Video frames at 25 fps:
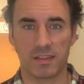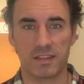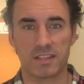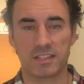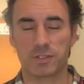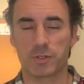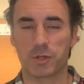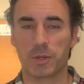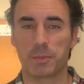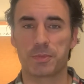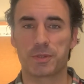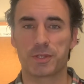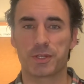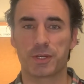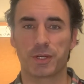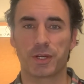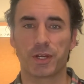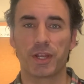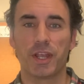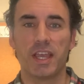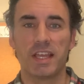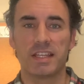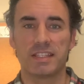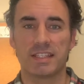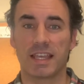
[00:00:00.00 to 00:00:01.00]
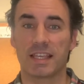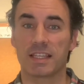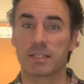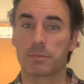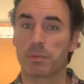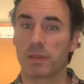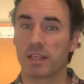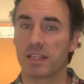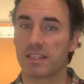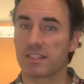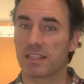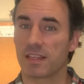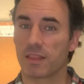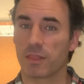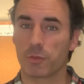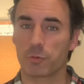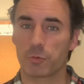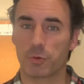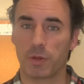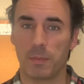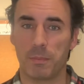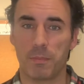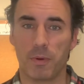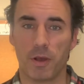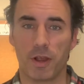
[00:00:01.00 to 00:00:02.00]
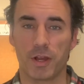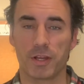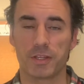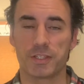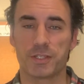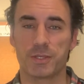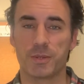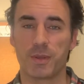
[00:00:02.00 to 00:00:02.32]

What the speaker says: scripture takes place in three parts.